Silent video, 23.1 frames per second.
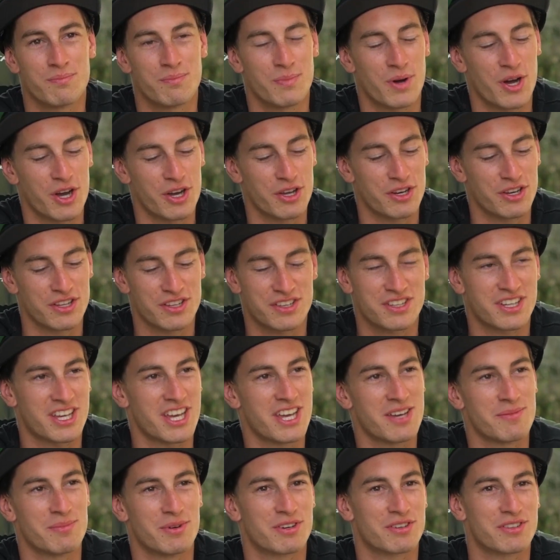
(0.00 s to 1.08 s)
motors,
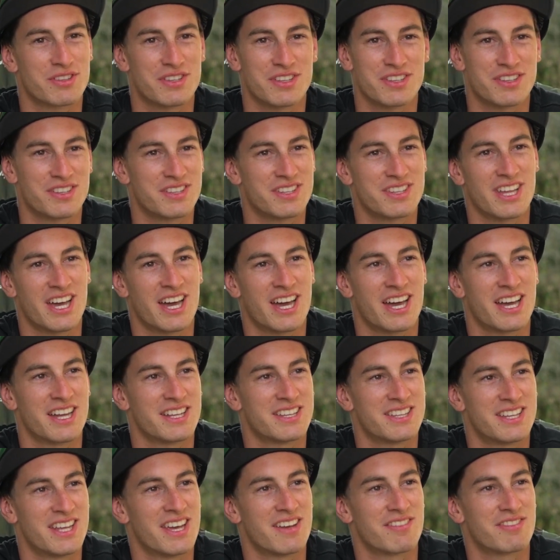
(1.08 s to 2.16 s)
gearboxes,
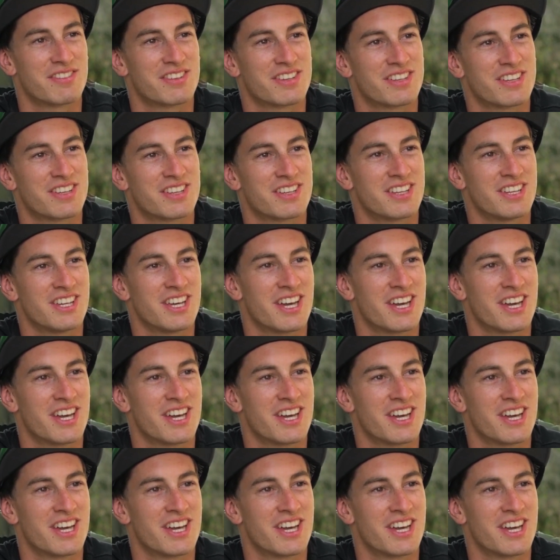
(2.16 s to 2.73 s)
diffs, you